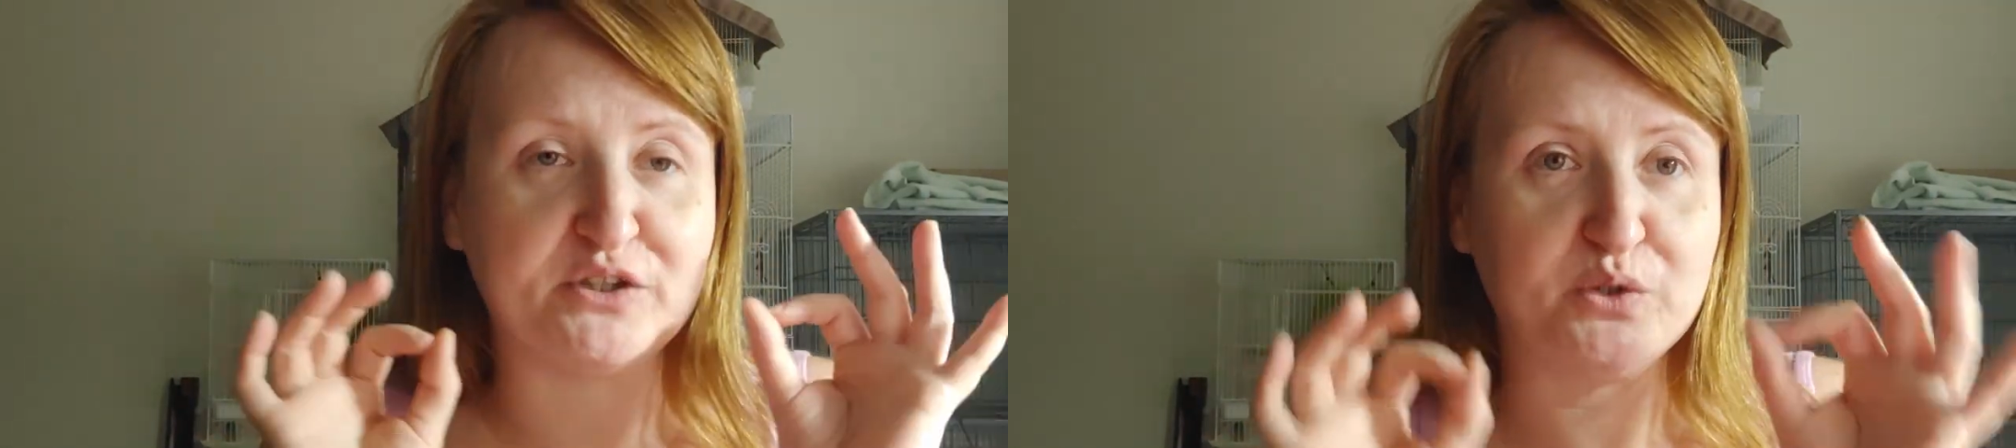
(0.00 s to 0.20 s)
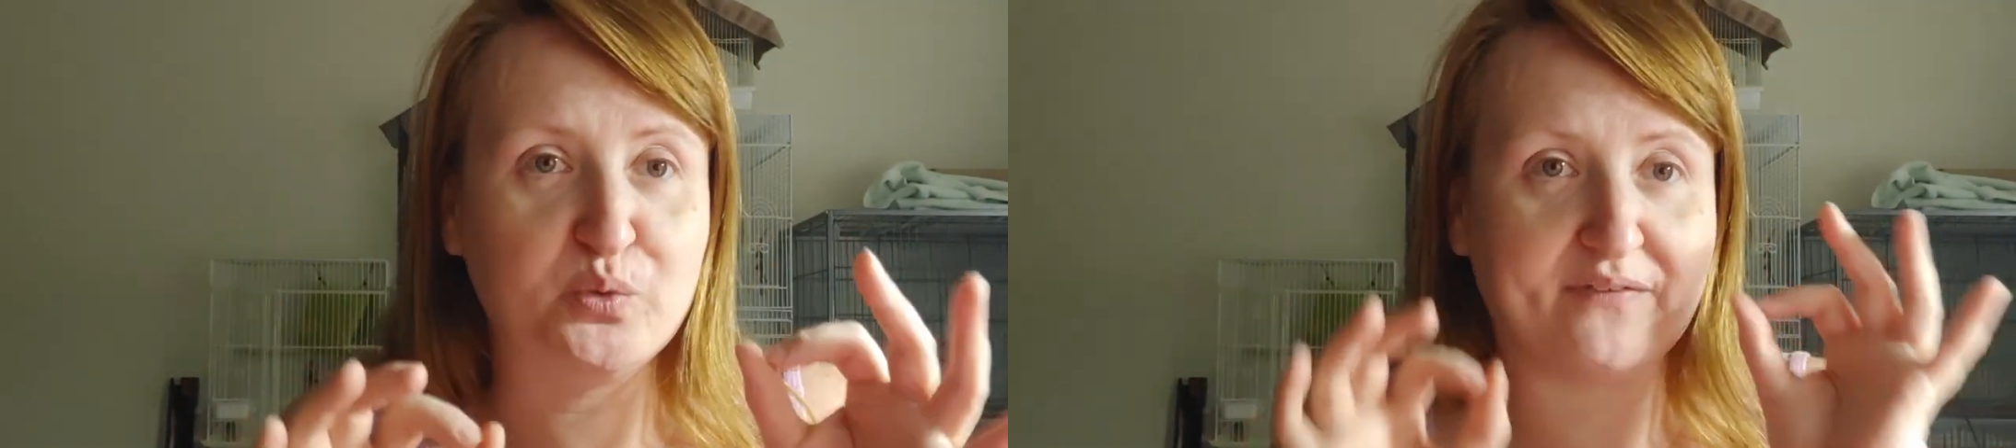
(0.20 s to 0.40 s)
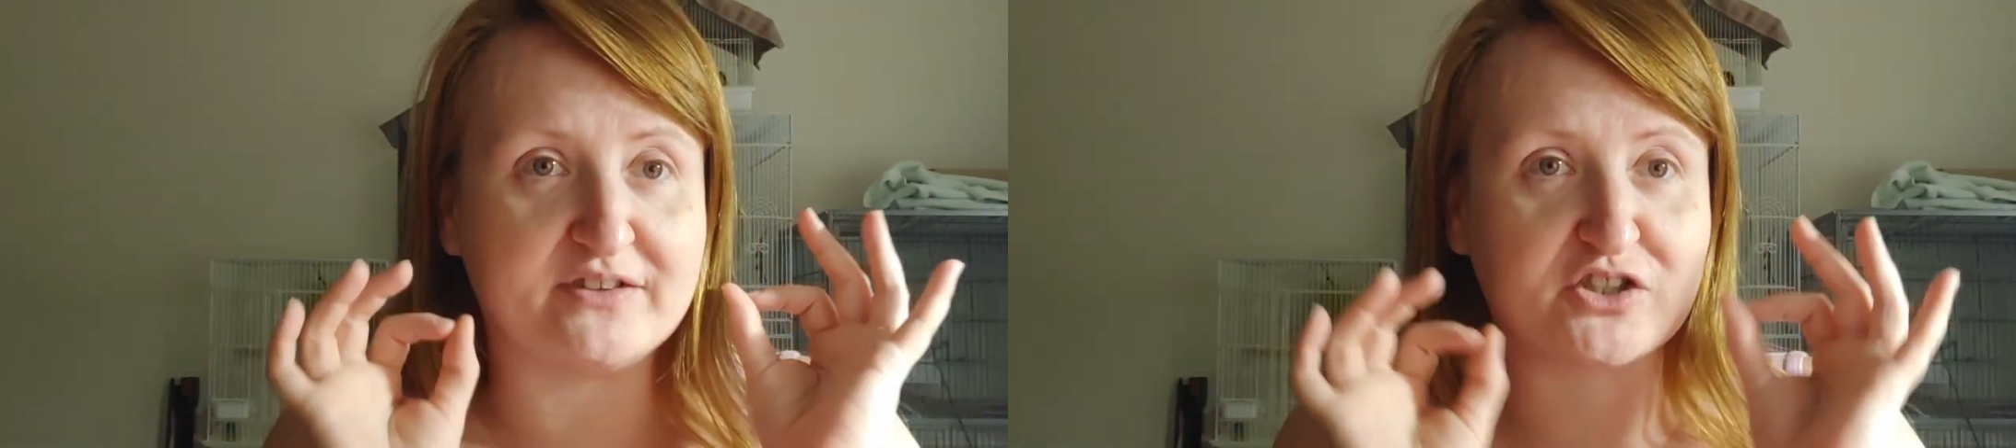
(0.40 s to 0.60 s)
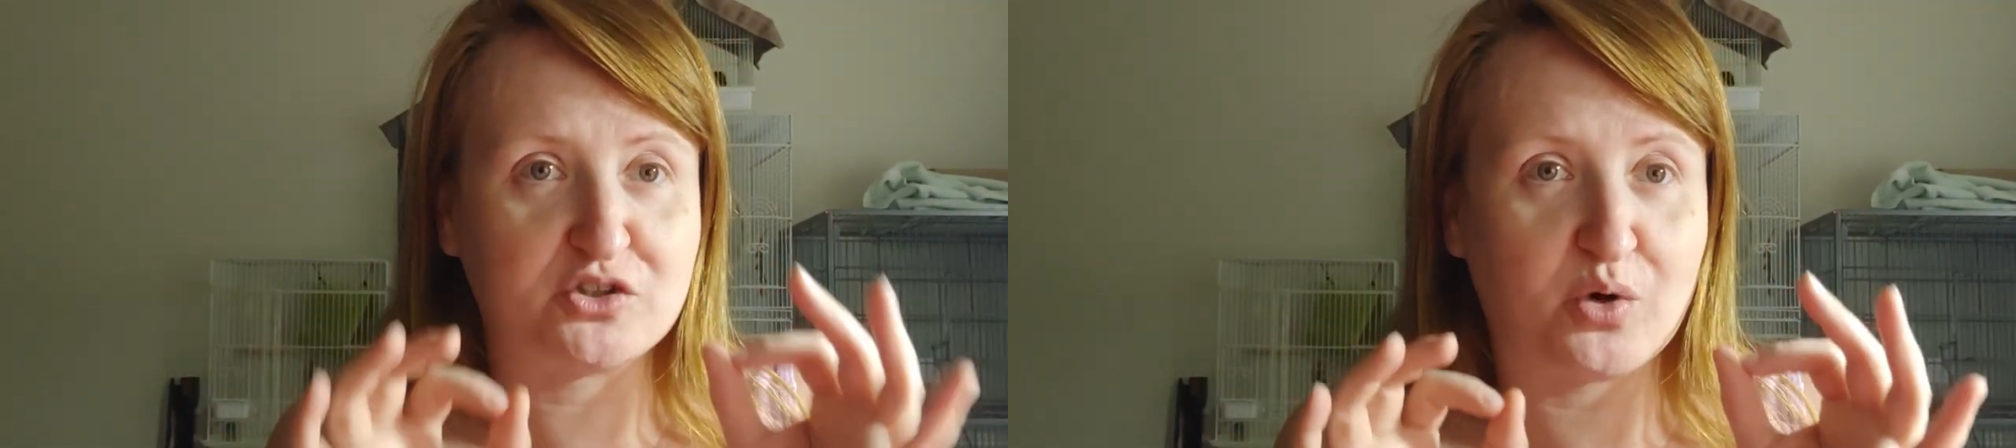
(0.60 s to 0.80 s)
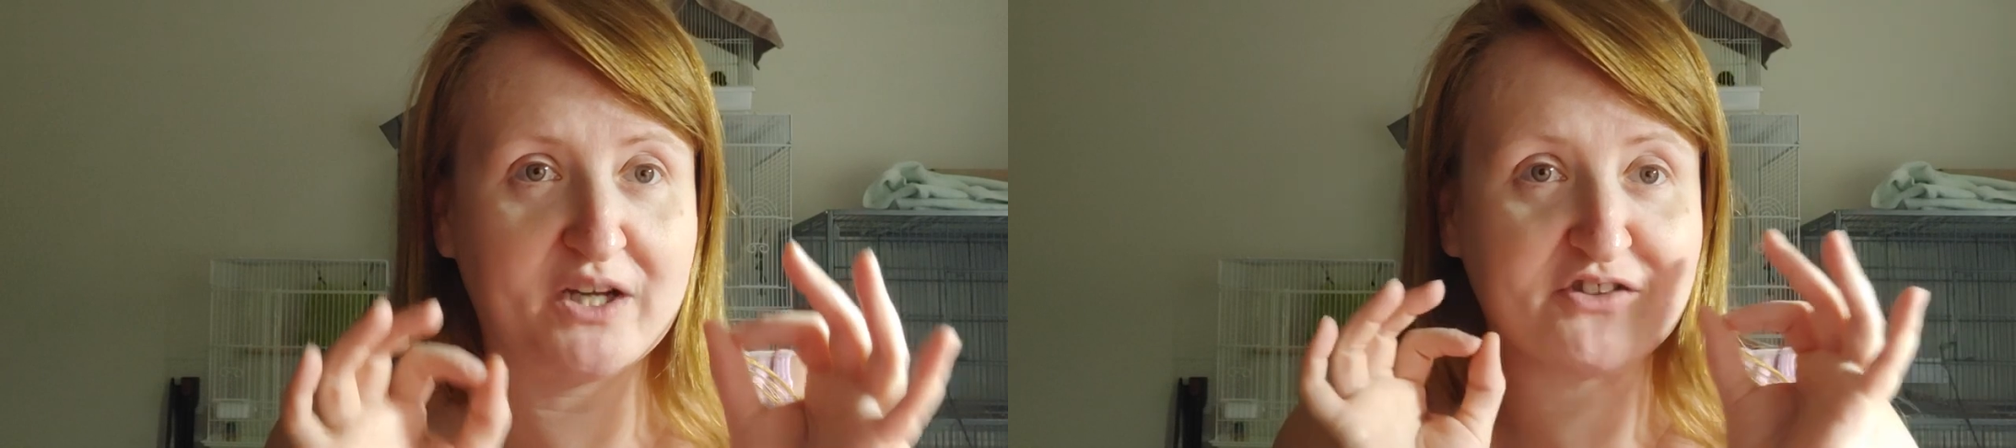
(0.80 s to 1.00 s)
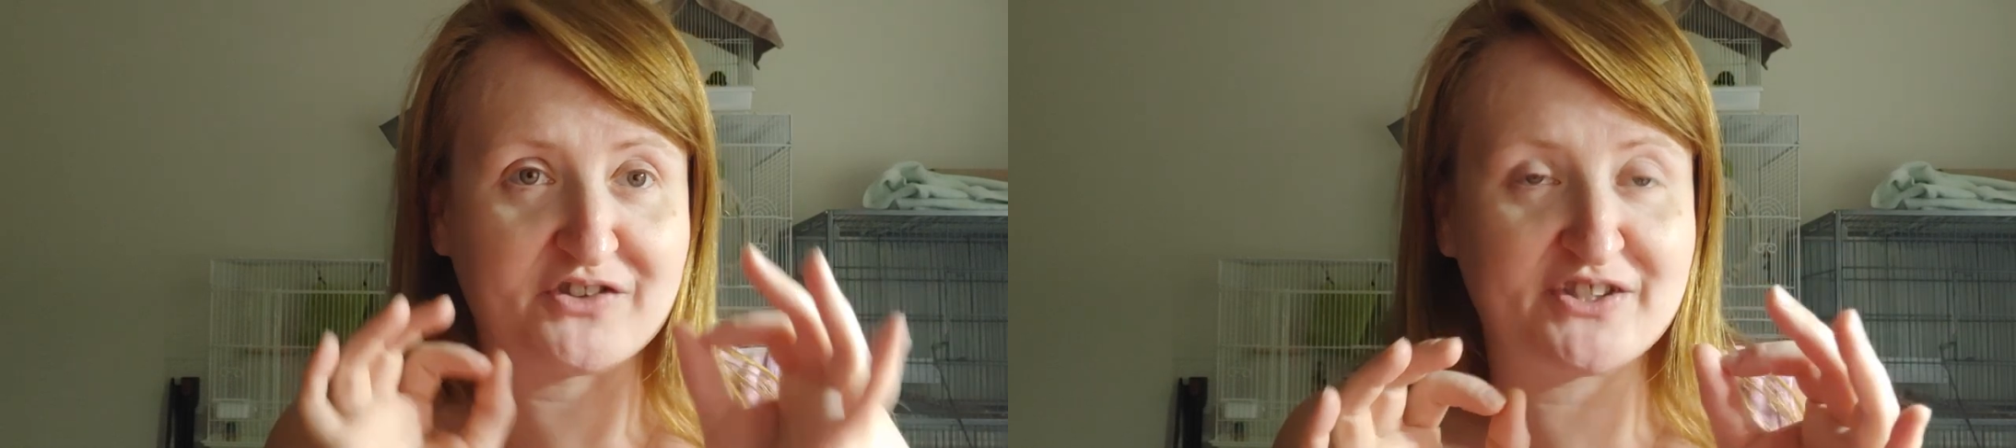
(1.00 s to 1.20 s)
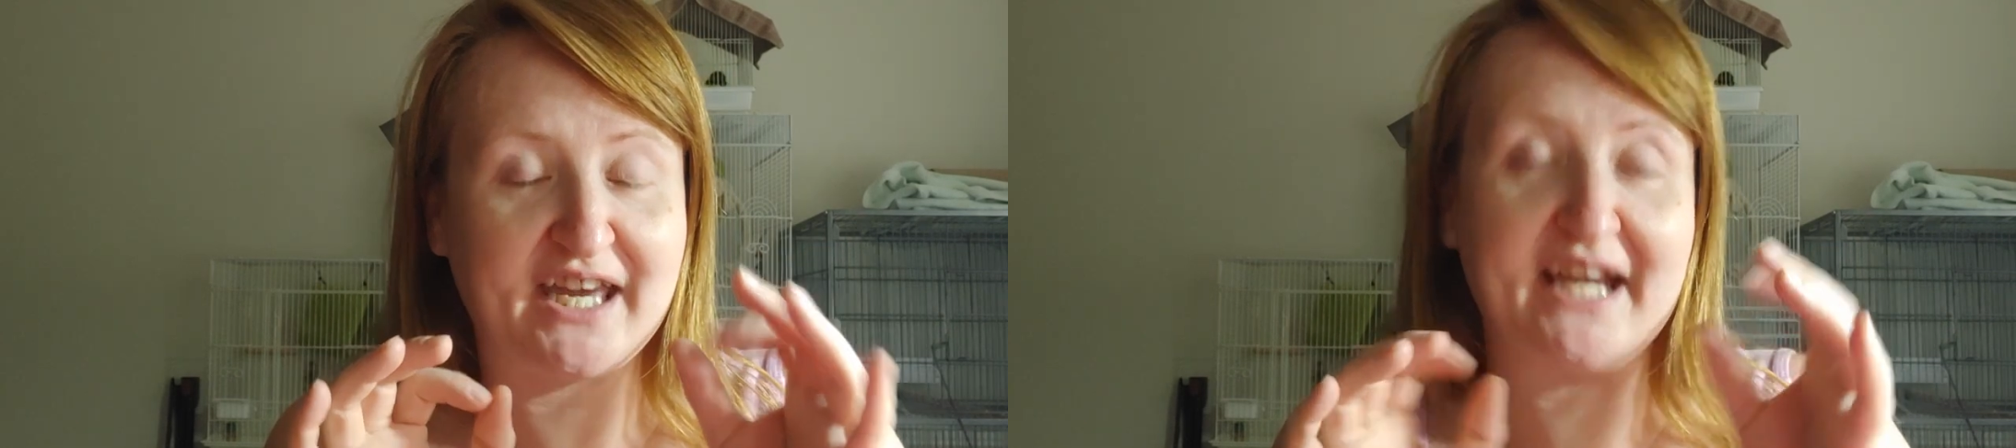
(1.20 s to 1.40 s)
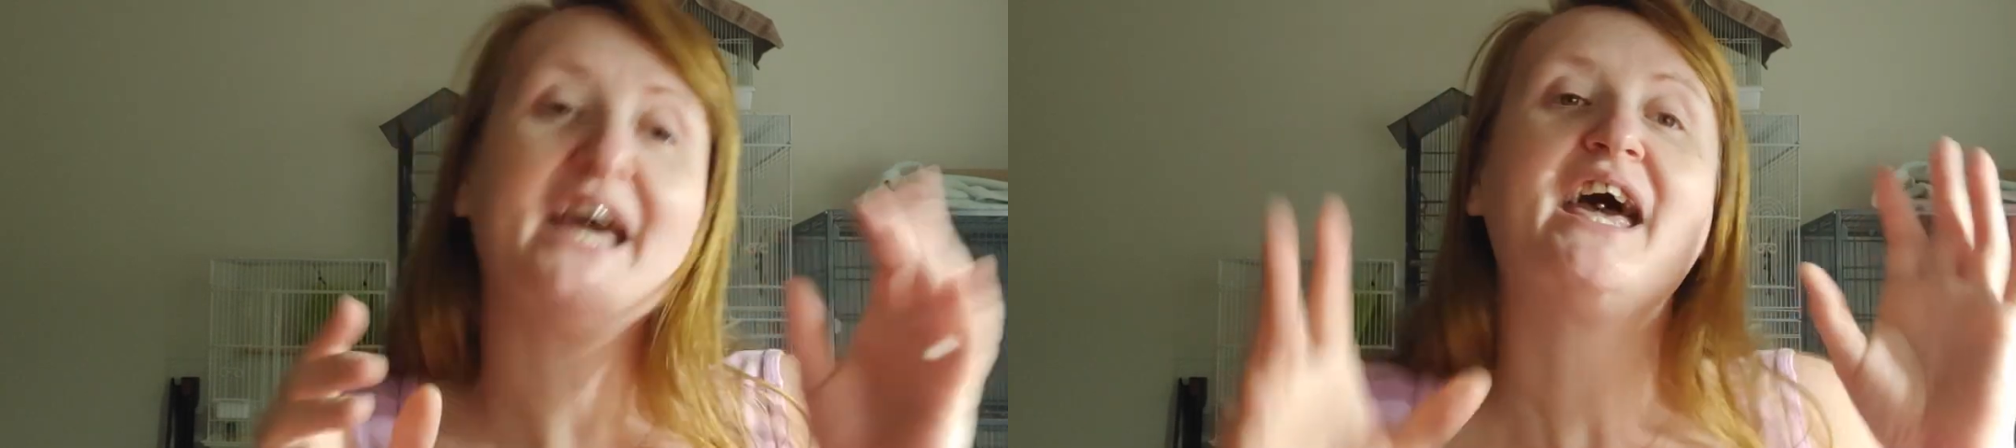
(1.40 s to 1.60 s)
you have destroyed your
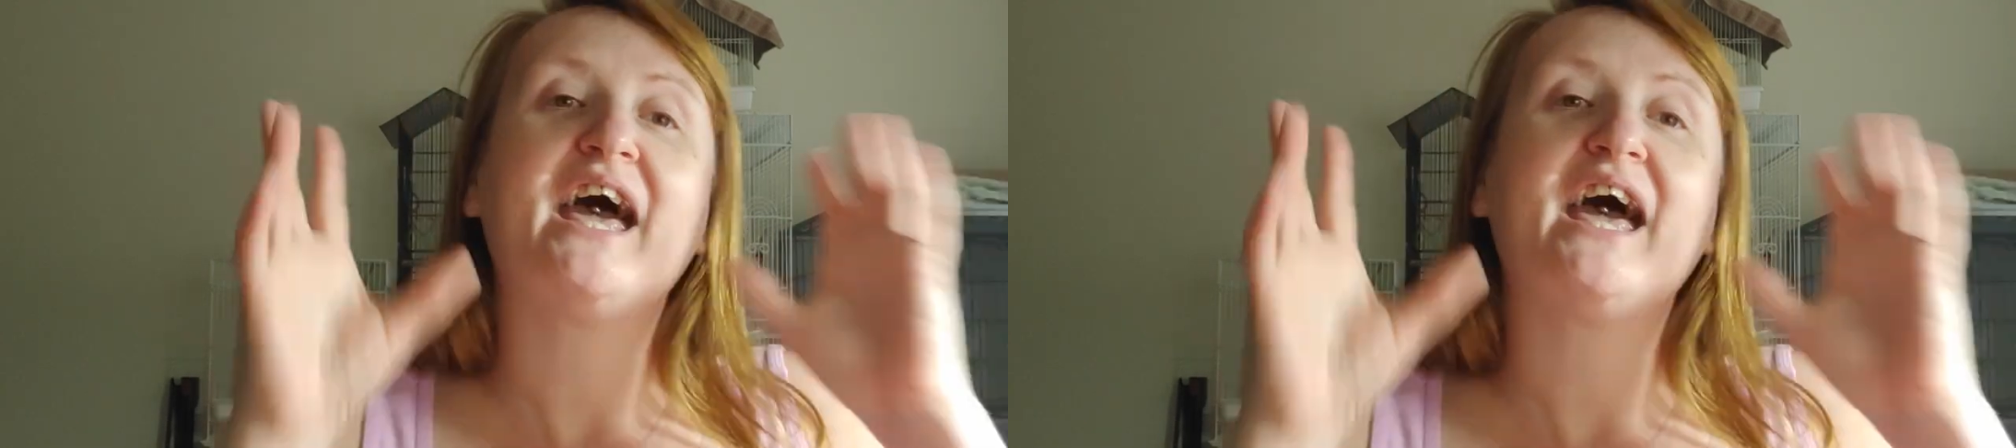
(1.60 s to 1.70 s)
skin.